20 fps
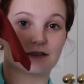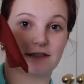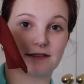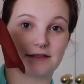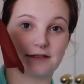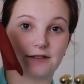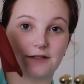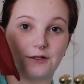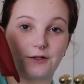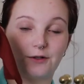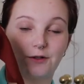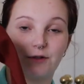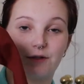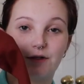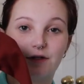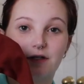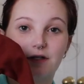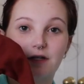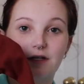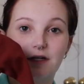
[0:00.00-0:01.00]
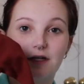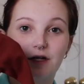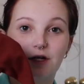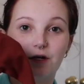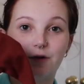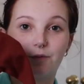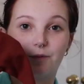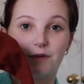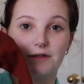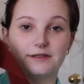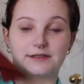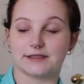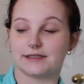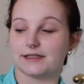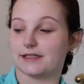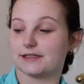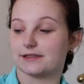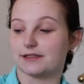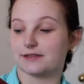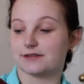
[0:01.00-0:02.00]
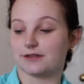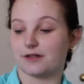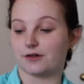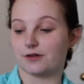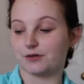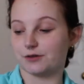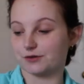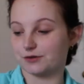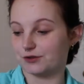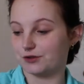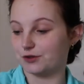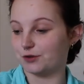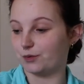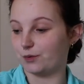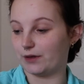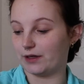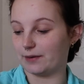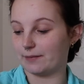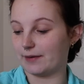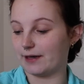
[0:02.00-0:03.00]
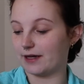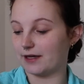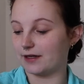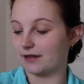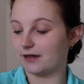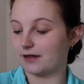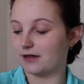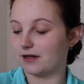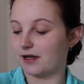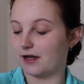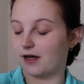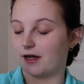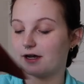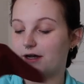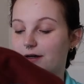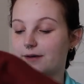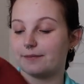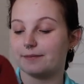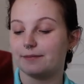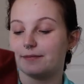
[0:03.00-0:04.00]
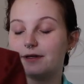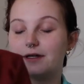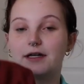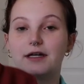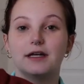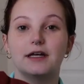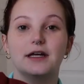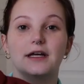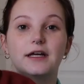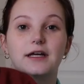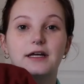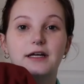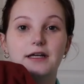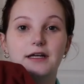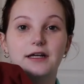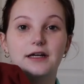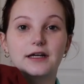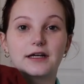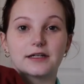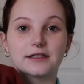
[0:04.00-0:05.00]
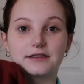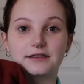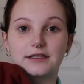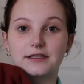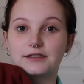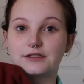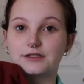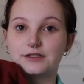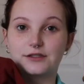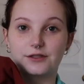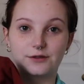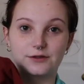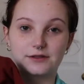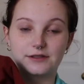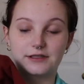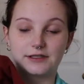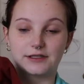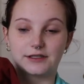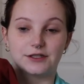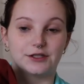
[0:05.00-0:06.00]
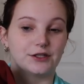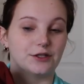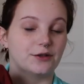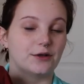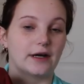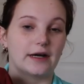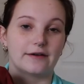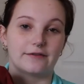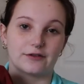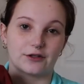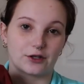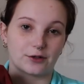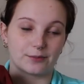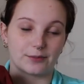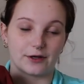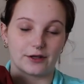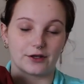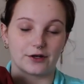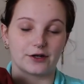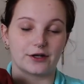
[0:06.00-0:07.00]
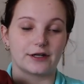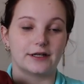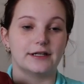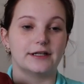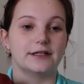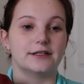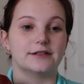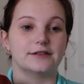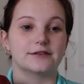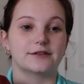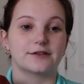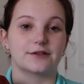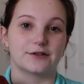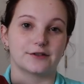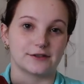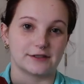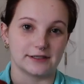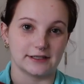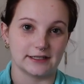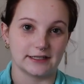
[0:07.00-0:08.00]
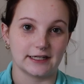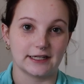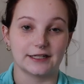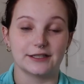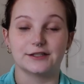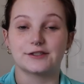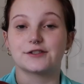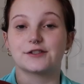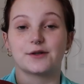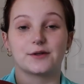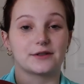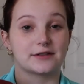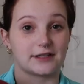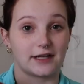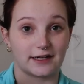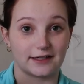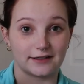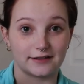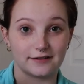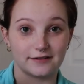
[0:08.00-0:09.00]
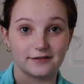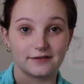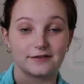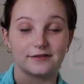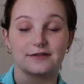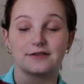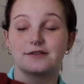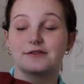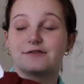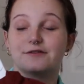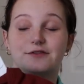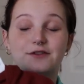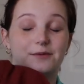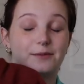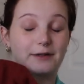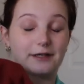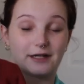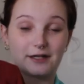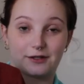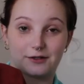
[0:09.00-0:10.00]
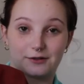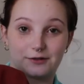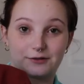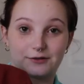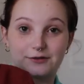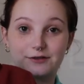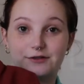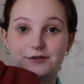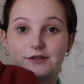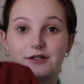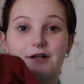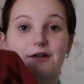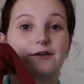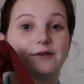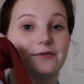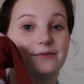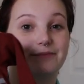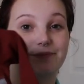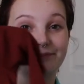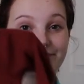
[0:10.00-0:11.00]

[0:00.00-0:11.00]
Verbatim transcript: this little onesie that says Uncle's New Wingman, cause that's so stinking cute. I have a little brother, he's 13, and he's so excited to be an uncle. So